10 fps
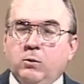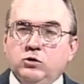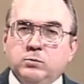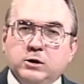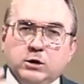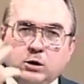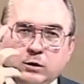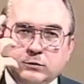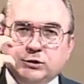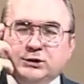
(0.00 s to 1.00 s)
when you begin to
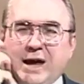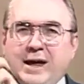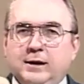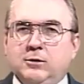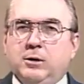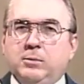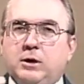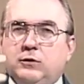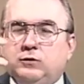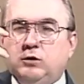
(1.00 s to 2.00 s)
understand it and it
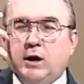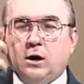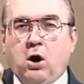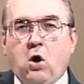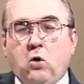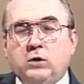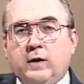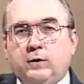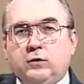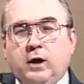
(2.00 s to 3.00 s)
begins to take a hold
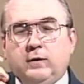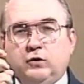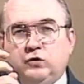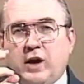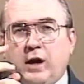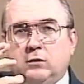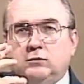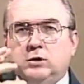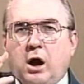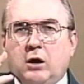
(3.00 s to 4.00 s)
and the, and the
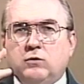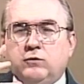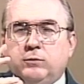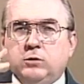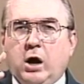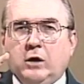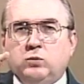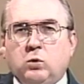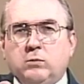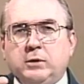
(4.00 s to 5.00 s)
sound doctrine from
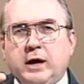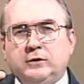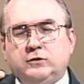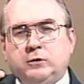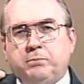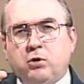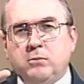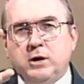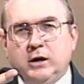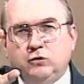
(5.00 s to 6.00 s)
God's Word begins to
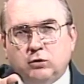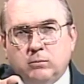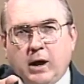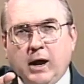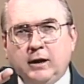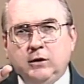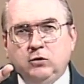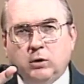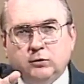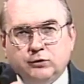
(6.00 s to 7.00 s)
permeate your mind and
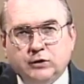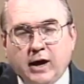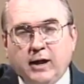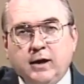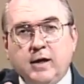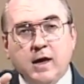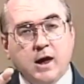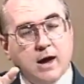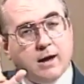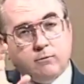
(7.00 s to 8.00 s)
your understanding
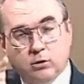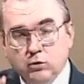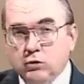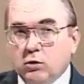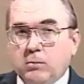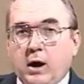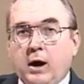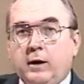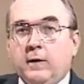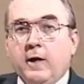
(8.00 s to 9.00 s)
and renew your
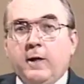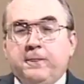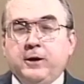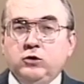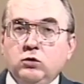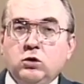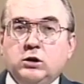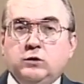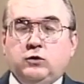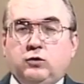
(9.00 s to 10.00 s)
mind, then you
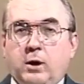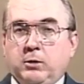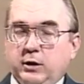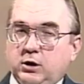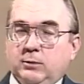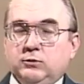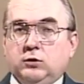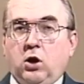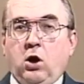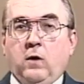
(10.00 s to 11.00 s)
look at the trouble that comes
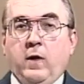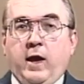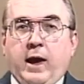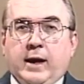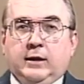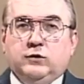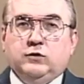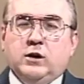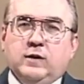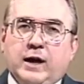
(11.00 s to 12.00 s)
along and
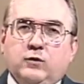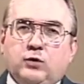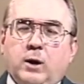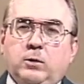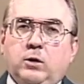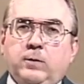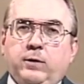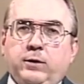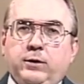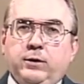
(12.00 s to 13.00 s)
instead of that trouble
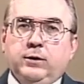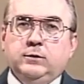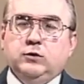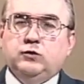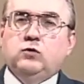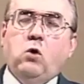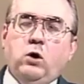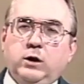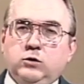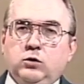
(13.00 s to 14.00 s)

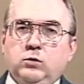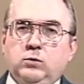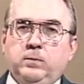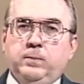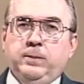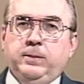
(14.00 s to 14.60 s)
destroying you,